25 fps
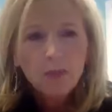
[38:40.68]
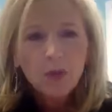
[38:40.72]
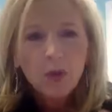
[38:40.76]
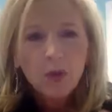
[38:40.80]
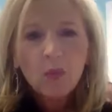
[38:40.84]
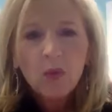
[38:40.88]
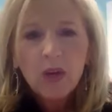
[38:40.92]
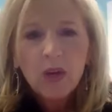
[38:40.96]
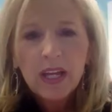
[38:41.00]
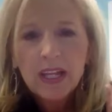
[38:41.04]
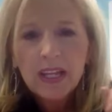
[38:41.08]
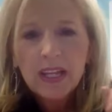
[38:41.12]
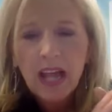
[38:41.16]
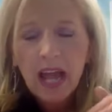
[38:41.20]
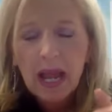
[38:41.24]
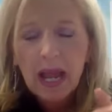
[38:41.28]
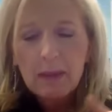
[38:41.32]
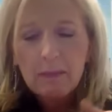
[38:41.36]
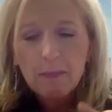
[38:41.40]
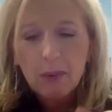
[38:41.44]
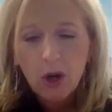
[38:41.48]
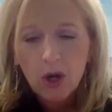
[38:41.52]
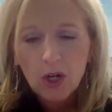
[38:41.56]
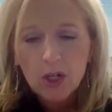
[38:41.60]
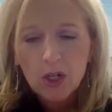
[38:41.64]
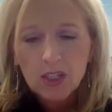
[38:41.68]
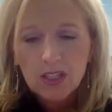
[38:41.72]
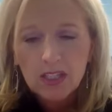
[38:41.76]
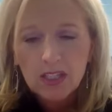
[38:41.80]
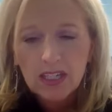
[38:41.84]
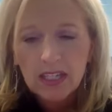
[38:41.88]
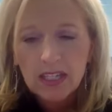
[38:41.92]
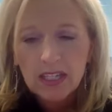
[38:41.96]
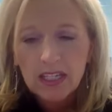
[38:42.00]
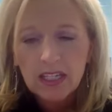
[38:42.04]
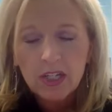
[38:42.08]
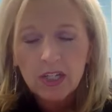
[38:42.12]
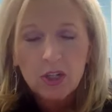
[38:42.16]
when a
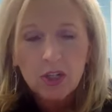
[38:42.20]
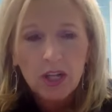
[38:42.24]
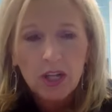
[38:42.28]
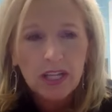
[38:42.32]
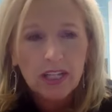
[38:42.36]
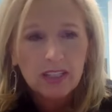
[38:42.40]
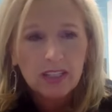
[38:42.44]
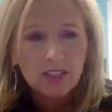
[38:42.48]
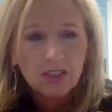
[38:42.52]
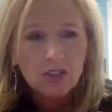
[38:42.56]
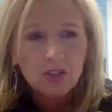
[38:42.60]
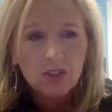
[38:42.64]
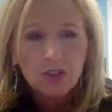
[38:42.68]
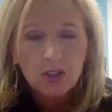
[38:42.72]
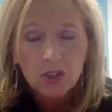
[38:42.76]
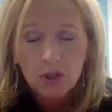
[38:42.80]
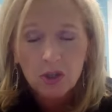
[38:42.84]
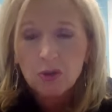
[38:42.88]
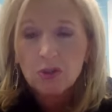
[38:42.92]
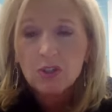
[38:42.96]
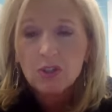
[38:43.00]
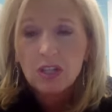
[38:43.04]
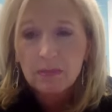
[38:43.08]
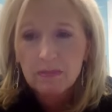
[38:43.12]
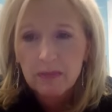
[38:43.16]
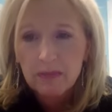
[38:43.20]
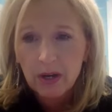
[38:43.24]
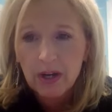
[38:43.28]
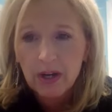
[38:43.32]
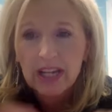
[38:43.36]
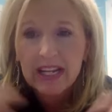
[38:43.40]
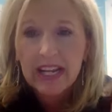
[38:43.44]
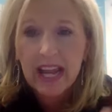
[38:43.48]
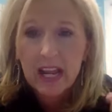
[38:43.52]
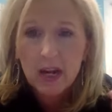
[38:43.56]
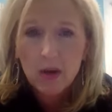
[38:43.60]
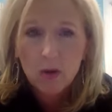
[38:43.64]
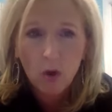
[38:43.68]
person is new to Mary
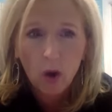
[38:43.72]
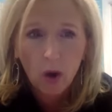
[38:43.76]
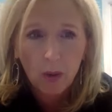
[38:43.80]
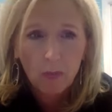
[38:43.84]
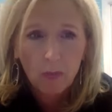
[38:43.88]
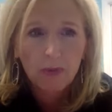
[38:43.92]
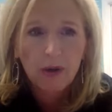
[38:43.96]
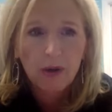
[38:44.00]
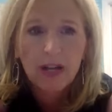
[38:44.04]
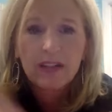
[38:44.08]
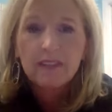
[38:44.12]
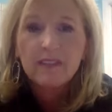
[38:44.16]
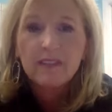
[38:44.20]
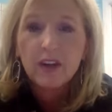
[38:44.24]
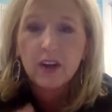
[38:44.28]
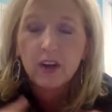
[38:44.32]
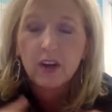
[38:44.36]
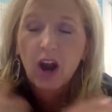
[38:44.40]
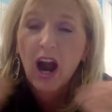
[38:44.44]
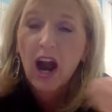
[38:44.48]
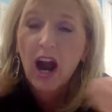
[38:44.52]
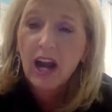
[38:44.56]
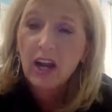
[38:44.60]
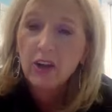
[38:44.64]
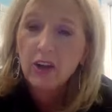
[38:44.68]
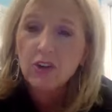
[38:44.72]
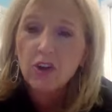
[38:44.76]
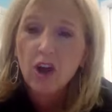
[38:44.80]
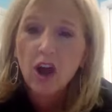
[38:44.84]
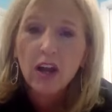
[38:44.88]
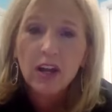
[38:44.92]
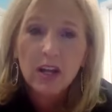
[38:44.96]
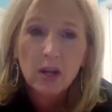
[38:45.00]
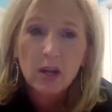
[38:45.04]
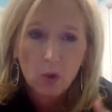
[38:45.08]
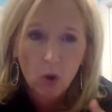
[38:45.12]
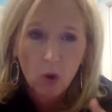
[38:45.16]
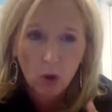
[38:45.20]
Kay Corporate, they're hired
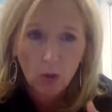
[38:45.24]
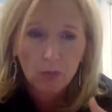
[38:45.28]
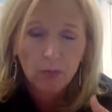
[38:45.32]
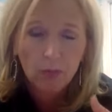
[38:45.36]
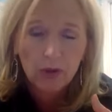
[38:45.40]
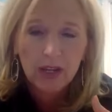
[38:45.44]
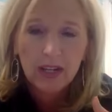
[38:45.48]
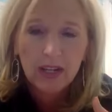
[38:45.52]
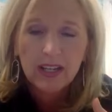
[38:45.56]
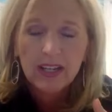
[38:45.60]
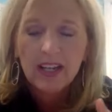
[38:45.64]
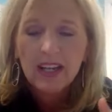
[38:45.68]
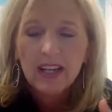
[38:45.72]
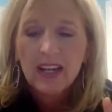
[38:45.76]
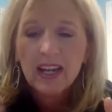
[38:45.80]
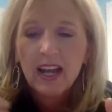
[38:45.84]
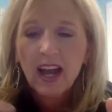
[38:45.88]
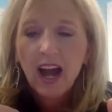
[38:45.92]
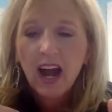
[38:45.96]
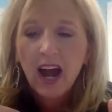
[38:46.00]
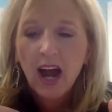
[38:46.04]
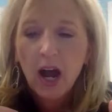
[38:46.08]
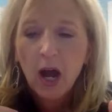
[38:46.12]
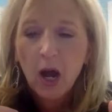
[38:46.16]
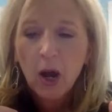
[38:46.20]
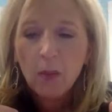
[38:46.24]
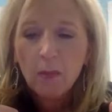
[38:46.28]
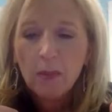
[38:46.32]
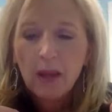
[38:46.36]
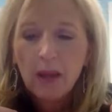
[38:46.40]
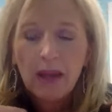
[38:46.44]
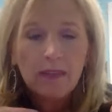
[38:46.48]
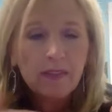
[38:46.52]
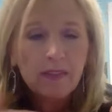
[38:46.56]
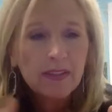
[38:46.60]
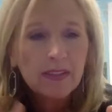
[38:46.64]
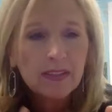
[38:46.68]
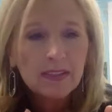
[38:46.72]
on at corporate, and
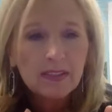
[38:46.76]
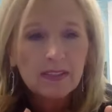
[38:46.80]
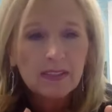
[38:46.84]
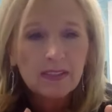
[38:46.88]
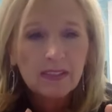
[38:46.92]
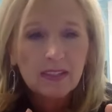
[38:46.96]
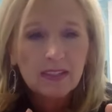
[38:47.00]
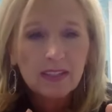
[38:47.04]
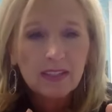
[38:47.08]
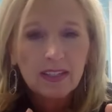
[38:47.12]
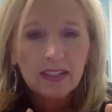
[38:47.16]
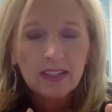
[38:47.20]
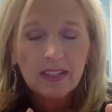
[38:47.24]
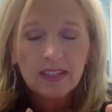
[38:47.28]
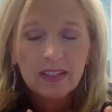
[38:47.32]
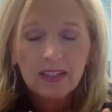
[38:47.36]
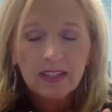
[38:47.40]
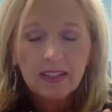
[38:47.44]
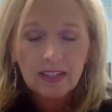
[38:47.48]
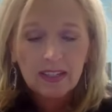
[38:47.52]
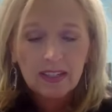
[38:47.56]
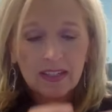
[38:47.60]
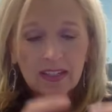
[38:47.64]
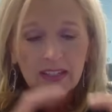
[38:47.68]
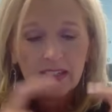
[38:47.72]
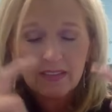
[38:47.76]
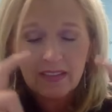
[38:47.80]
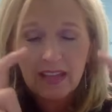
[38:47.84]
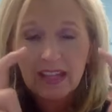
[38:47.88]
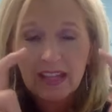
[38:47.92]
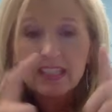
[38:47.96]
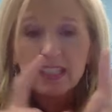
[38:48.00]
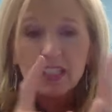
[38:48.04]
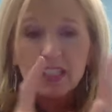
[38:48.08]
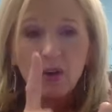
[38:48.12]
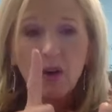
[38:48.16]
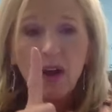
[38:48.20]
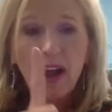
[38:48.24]
they
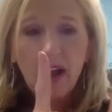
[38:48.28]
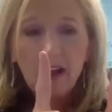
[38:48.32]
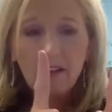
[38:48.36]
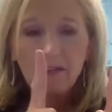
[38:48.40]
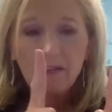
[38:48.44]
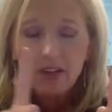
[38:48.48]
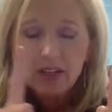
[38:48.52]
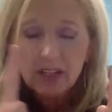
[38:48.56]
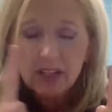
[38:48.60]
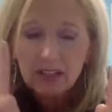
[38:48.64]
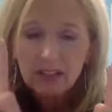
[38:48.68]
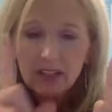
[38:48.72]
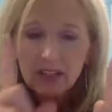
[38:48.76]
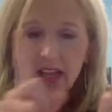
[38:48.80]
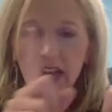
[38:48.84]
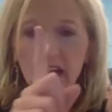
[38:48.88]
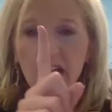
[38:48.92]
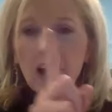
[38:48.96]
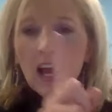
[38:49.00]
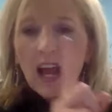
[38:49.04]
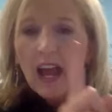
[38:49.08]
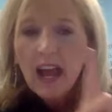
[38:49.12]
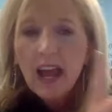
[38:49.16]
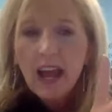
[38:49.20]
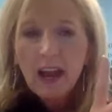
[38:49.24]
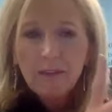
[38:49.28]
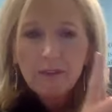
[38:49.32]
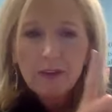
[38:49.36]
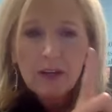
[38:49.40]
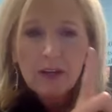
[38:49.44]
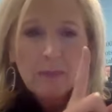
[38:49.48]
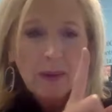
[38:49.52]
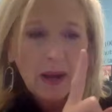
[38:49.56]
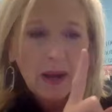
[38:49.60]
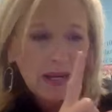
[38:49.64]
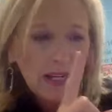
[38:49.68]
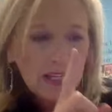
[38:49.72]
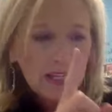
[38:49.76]
still have this.
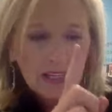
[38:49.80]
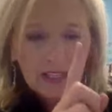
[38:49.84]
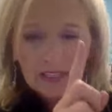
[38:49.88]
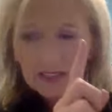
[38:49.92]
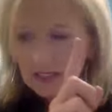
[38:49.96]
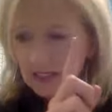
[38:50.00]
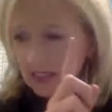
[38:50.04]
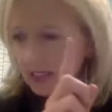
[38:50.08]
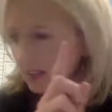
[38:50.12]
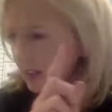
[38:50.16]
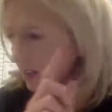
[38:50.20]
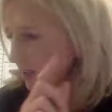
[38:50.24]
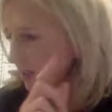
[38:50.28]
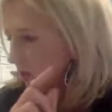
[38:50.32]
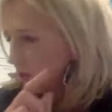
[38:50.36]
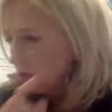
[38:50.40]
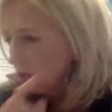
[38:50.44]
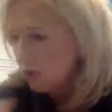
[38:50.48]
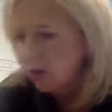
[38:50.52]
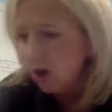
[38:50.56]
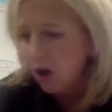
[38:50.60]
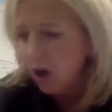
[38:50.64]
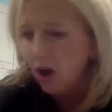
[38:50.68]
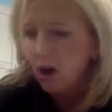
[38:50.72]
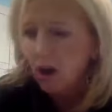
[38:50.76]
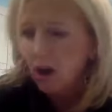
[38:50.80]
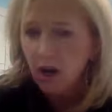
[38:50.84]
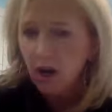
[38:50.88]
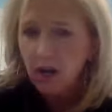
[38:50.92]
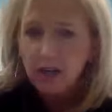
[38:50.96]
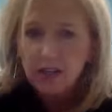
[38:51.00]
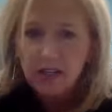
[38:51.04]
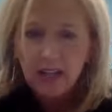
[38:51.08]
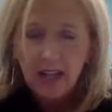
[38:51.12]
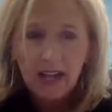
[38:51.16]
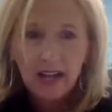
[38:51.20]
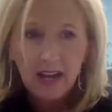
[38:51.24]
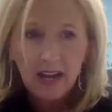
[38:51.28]
Everybody gets this little
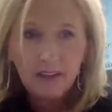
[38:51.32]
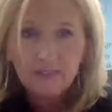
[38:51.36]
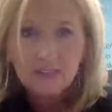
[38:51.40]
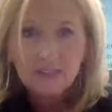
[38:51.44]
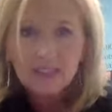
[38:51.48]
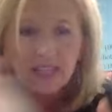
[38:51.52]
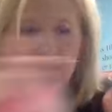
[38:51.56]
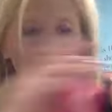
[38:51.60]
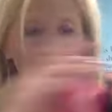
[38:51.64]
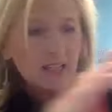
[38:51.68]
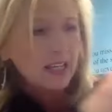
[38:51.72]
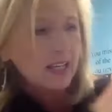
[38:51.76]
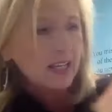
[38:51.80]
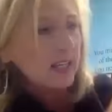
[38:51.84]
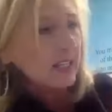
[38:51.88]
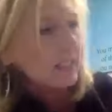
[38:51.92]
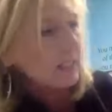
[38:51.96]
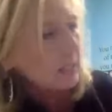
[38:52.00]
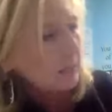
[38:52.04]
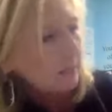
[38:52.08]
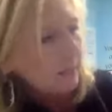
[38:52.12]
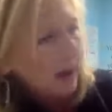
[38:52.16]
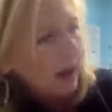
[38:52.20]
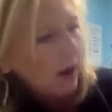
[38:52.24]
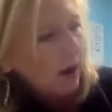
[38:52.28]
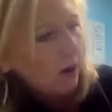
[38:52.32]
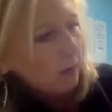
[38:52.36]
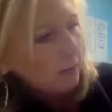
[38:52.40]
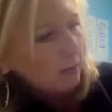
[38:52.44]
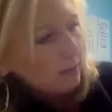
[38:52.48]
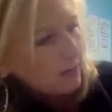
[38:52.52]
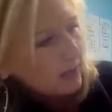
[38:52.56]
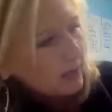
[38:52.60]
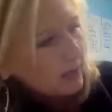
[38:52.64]
card, and I've seen it. It's about